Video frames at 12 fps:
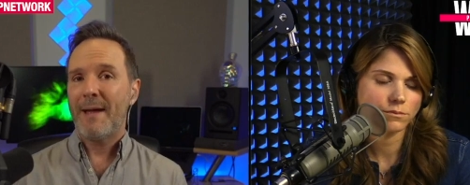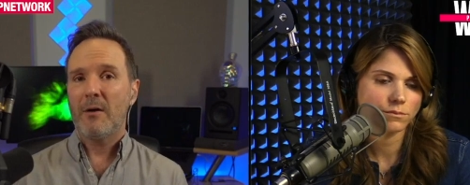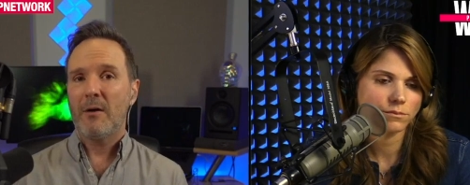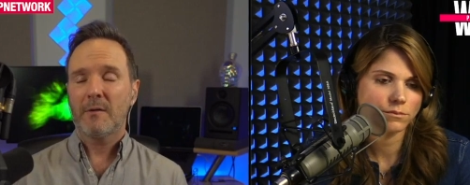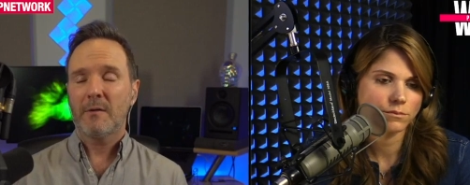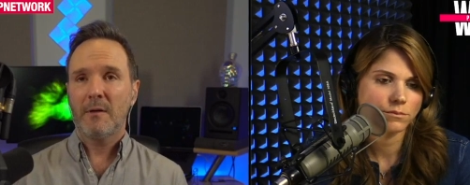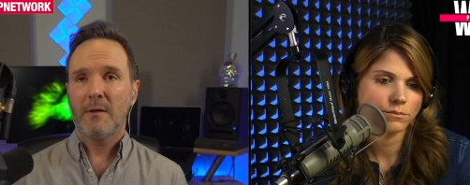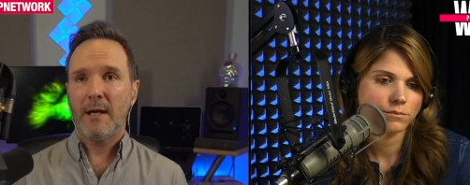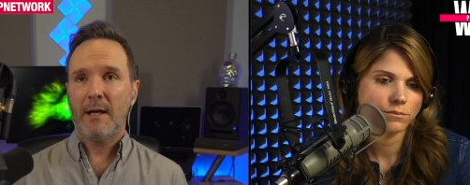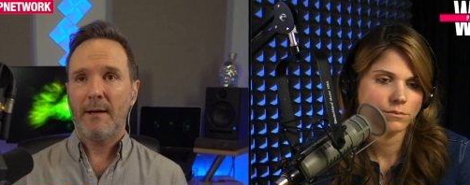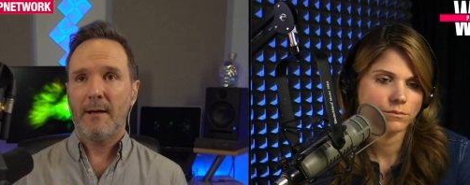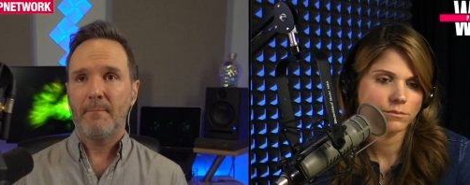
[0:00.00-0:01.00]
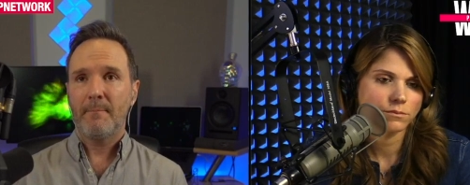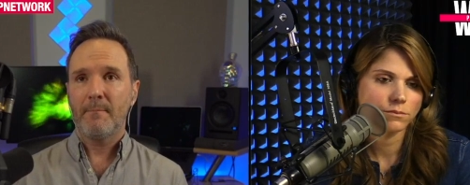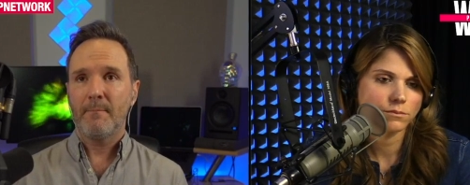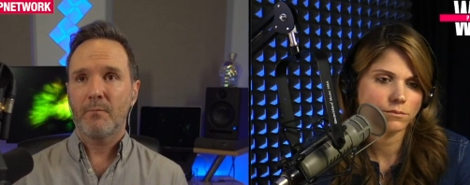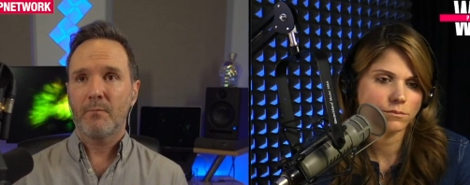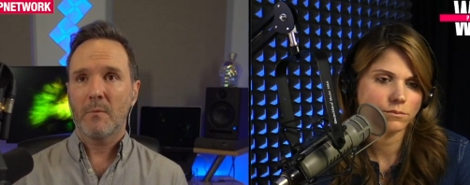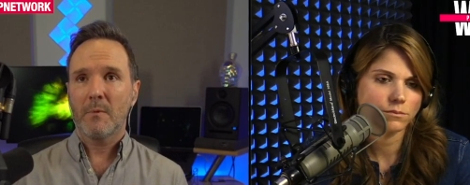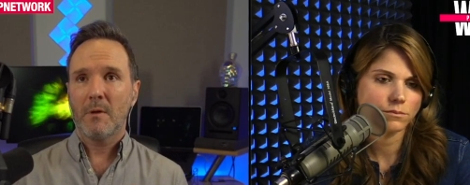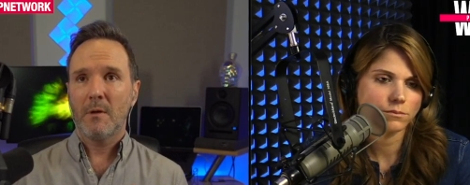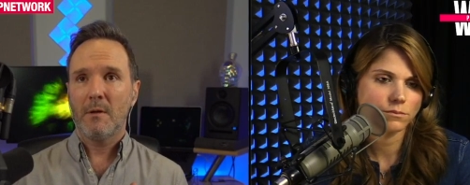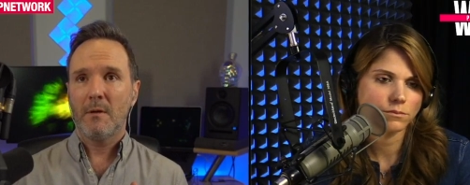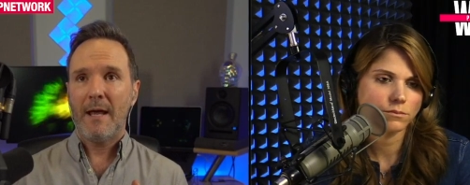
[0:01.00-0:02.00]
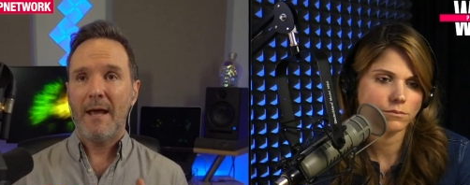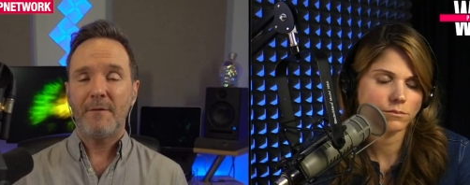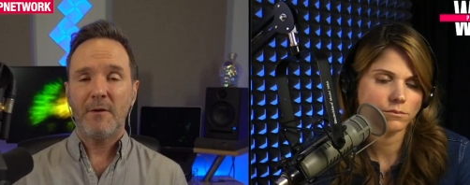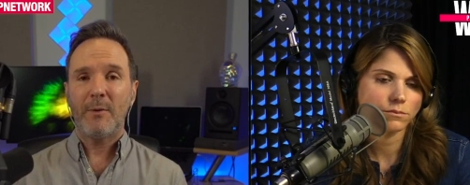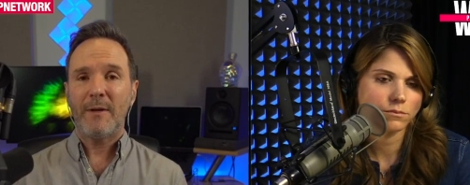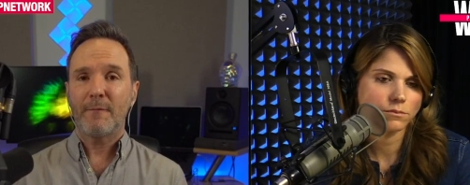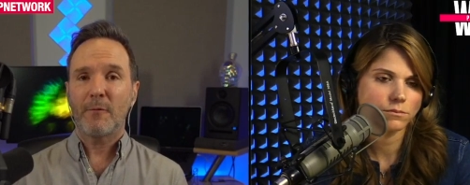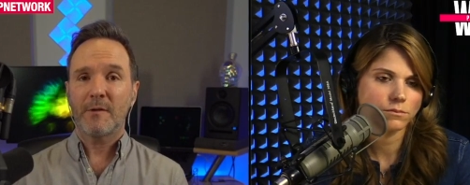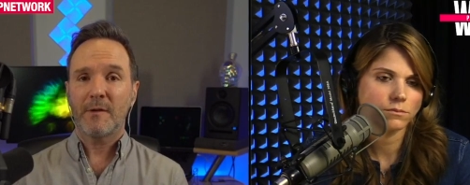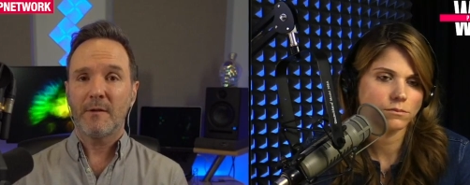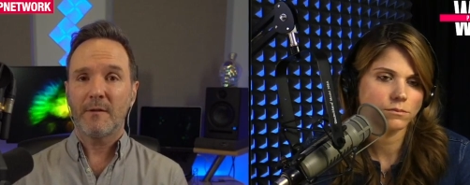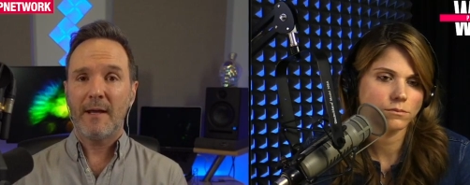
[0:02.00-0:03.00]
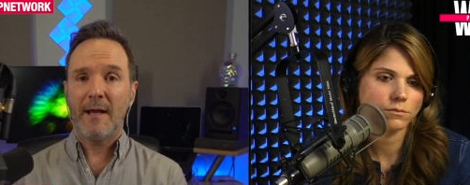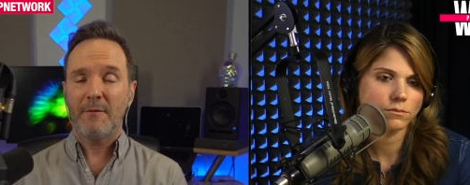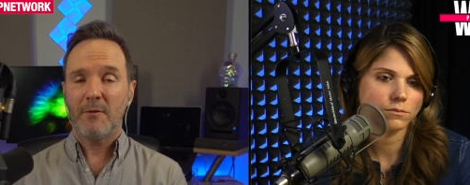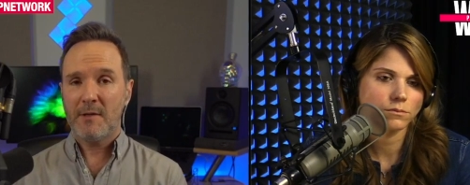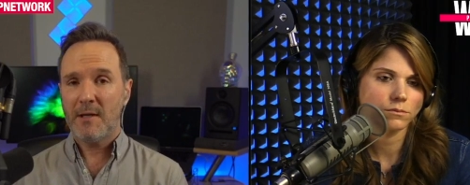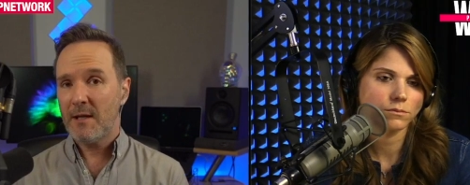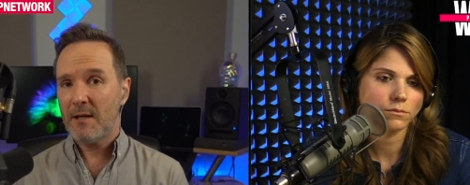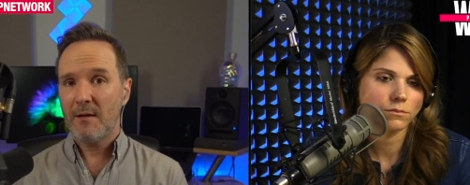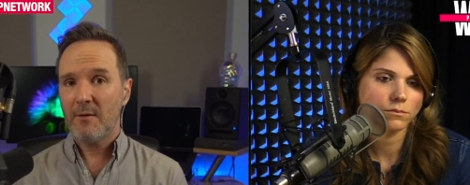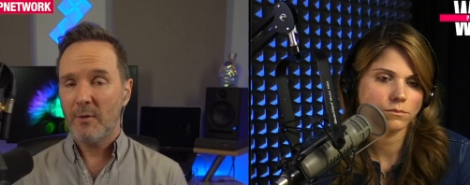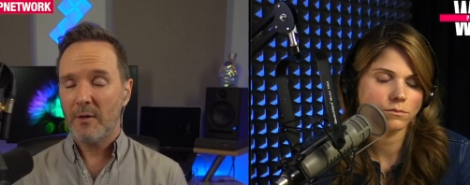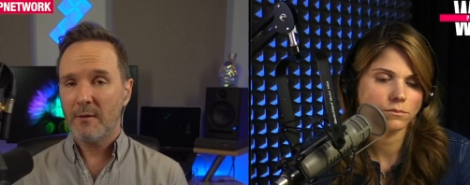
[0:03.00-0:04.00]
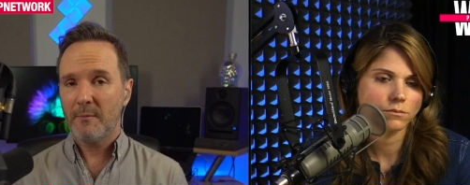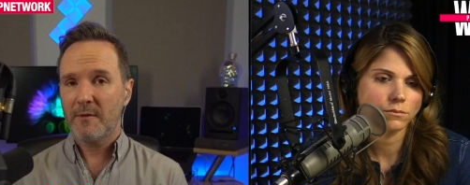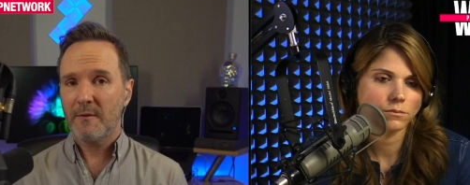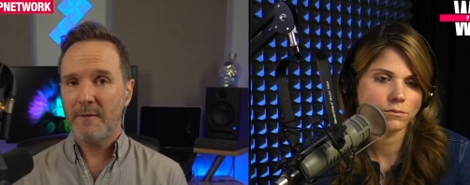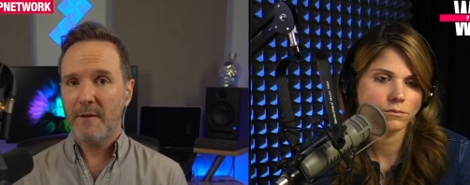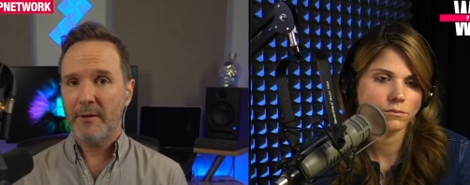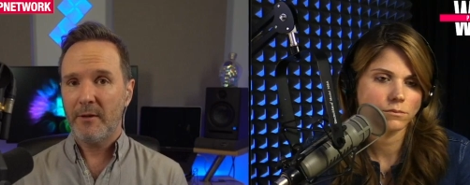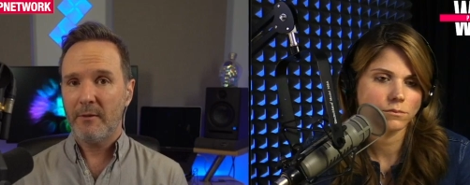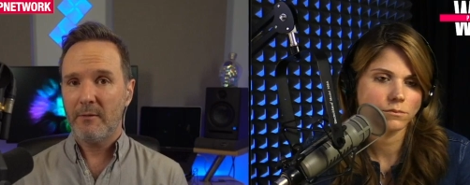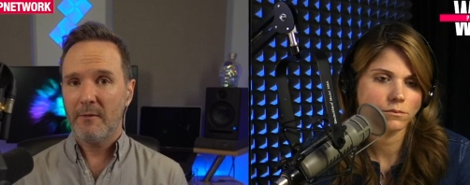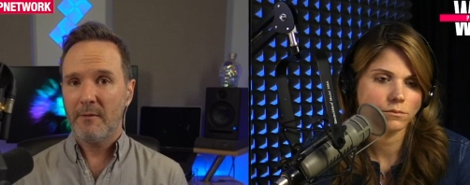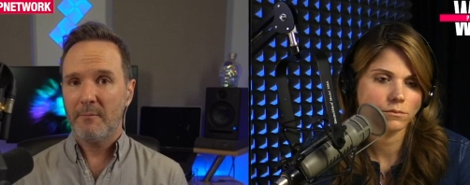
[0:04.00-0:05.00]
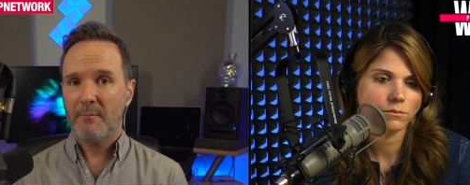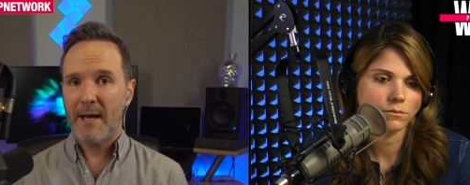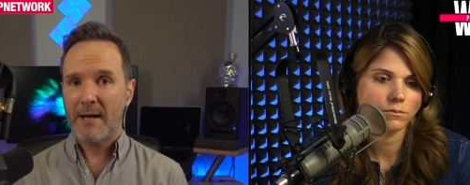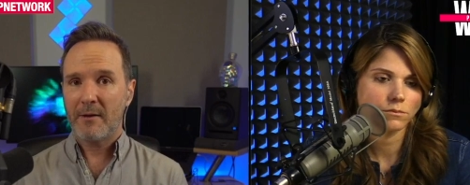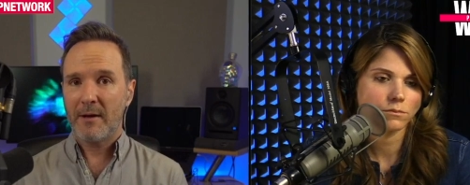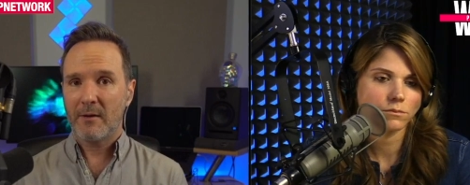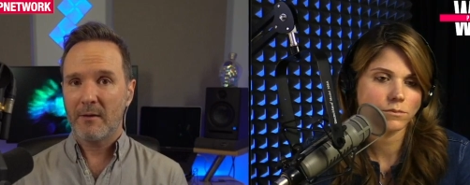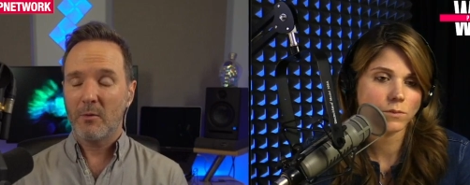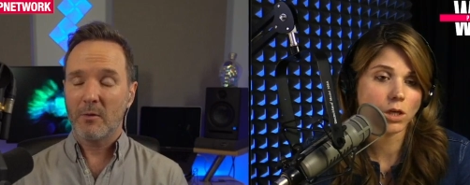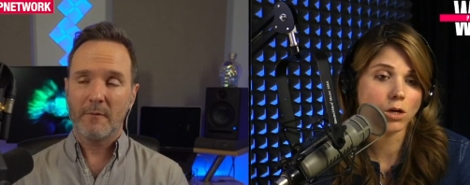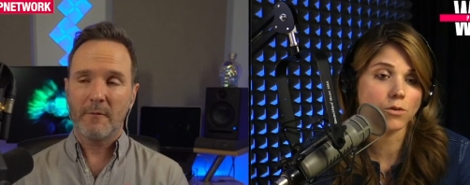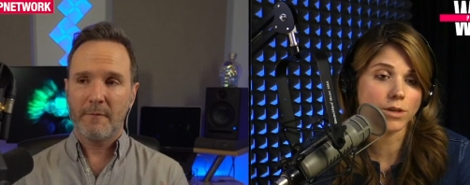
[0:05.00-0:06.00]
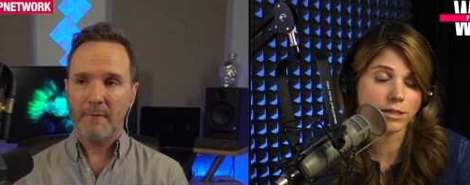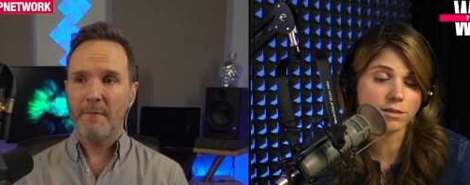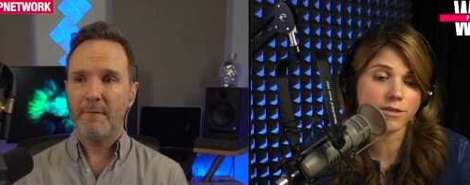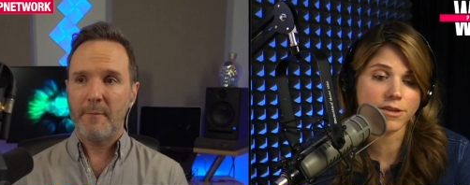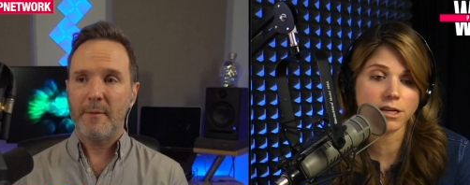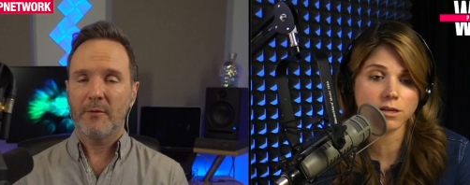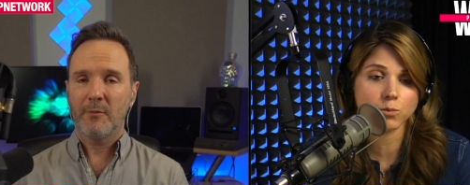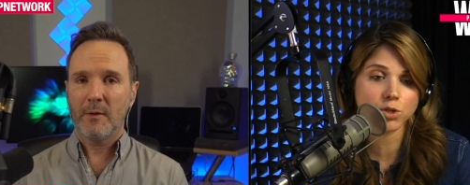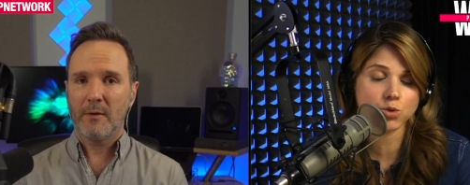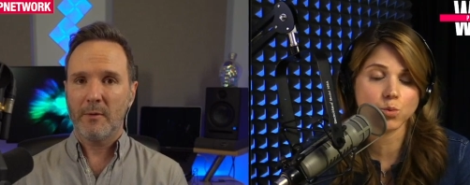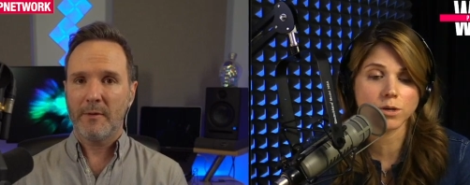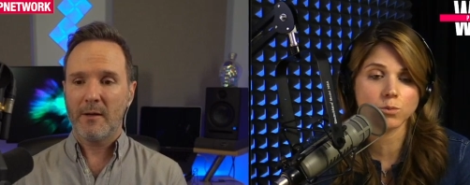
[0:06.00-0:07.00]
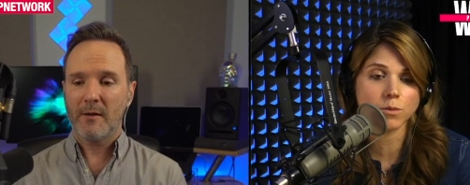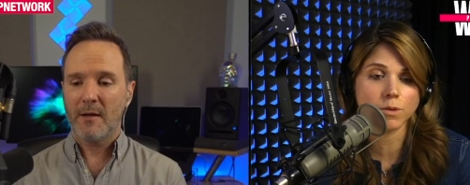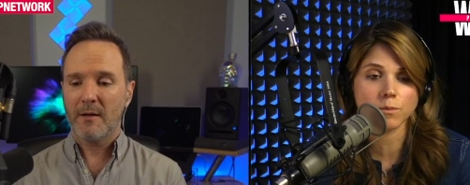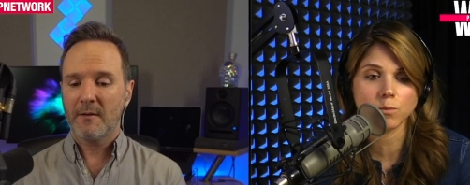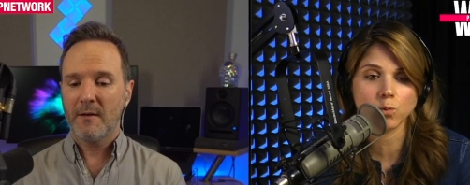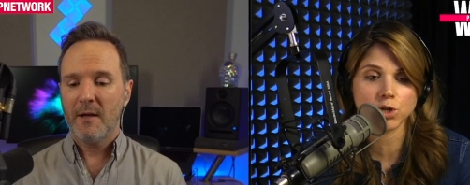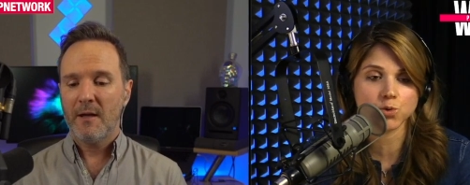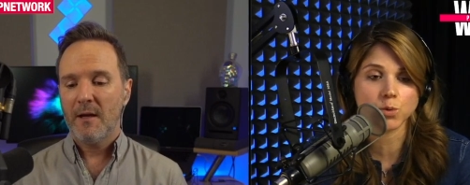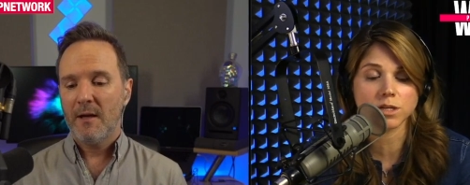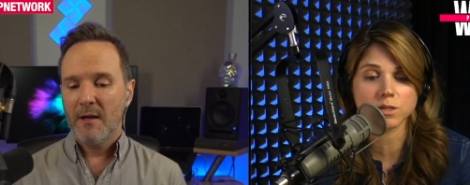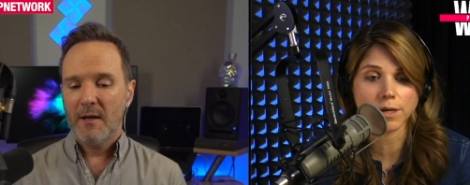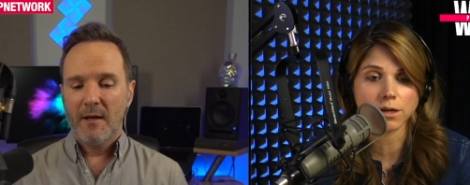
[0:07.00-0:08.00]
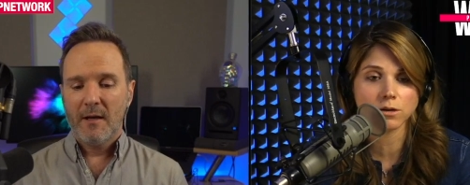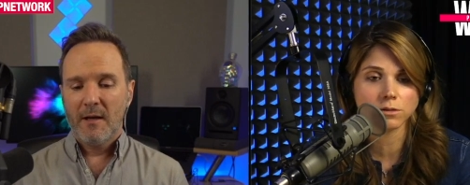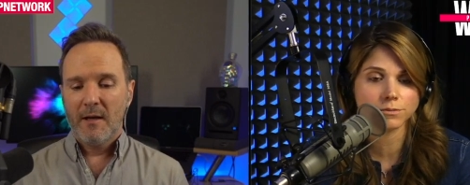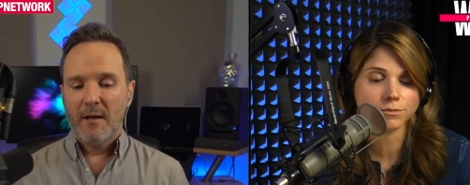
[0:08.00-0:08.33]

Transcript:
Speaker 1: about FUE versus FUT when it comes to female pattern hair
Speaker 2: loss. Oh, that's the thing. Which one would be? Which one is better?